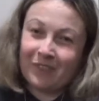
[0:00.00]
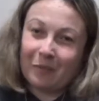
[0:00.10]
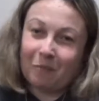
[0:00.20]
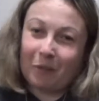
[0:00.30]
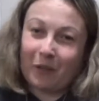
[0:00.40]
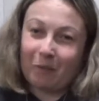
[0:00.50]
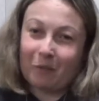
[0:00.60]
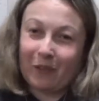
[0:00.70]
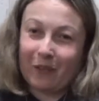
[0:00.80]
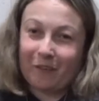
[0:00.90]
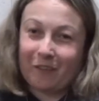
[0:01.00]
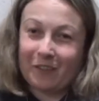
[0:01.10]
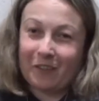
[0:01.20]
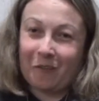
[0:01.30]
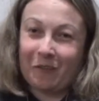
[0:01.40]
Bonnie
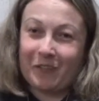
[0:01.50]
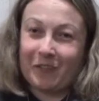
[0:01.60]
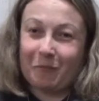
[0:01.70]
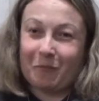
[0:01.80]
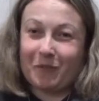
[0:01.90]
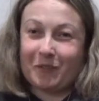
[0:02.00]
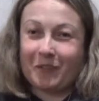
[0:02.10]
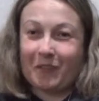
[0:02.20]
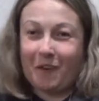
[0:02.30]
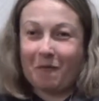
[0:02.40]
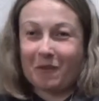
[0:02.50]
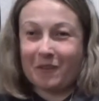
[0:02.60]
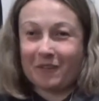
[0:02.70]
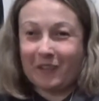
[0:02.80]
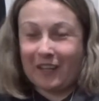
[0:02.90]
Predanovich always needs more
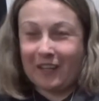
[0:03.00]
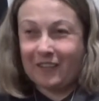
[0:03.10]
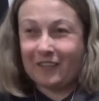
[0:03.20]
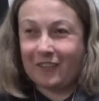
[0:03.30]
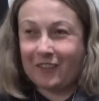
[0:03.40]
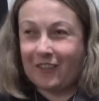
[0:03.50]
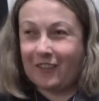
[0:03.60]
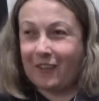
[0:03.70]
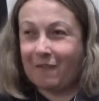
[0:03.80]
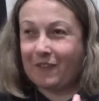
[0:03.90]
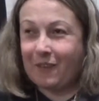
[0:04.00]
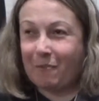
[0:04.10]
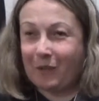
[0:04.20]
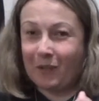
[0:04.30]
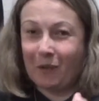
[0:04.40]
subscribers, and you can thumbs
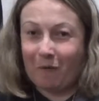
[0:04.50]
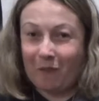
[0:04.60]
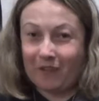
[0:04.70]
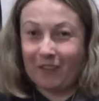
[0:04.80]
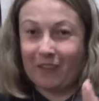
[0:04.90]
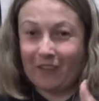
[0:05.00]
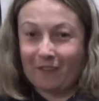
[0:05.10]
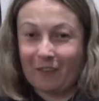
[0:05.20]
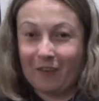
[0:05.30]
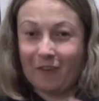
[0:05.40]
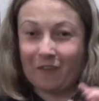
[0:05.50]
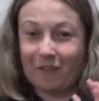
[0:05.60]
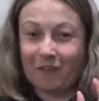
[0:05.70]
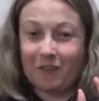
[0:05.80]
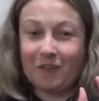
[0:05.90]
up and comment and let me know,
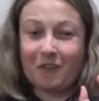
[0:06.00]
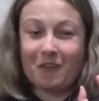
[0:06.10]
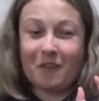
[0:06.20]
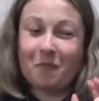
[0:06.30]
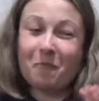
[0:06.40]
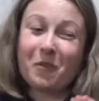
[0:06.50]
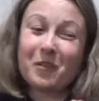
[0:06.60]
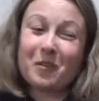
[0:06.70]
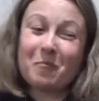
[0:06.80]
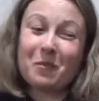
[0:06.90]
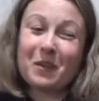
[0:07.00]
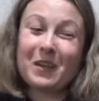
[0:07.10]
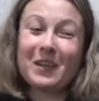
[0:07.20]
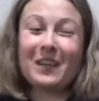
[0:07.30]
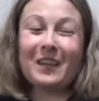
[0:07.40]
would you
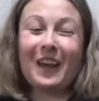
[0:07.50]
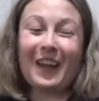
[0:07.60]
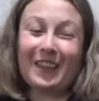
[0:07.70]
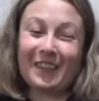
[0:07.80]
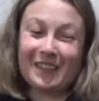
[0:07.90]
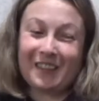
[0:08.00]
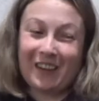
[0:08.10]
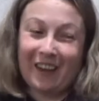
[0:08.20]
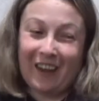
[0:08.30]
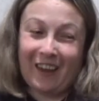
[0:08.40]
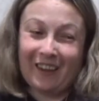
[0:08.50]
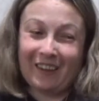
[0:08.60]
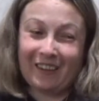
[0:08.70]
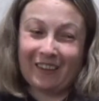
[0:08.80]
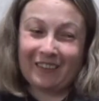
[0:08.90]
be Kylie Jenner
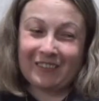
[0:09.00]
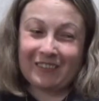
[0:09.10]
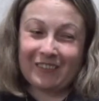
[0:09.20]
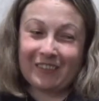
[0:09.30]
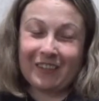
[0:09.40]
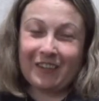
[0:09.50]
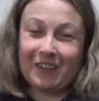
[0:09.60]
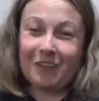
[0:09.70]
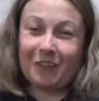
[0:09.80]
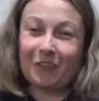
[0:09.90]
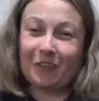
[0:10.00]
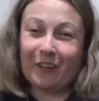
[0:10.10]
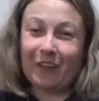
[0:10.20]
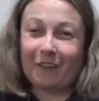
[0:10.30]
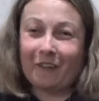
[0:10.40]
if you could
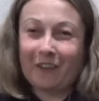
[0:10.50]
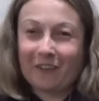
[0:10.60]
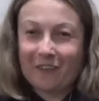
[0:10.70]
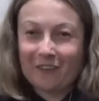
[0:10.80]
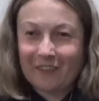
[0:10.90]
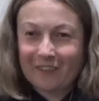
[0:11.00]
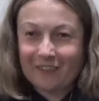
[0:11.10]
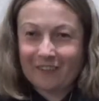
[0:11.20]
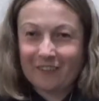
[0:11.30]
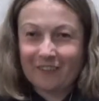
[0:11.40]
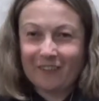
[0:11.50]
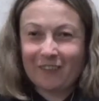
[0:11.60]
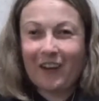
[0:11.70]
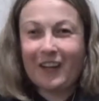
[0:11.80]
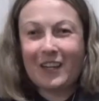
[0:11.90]
take away your identity
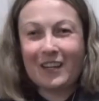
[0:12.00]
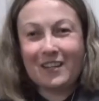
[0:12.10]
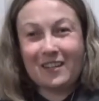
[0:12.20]
today?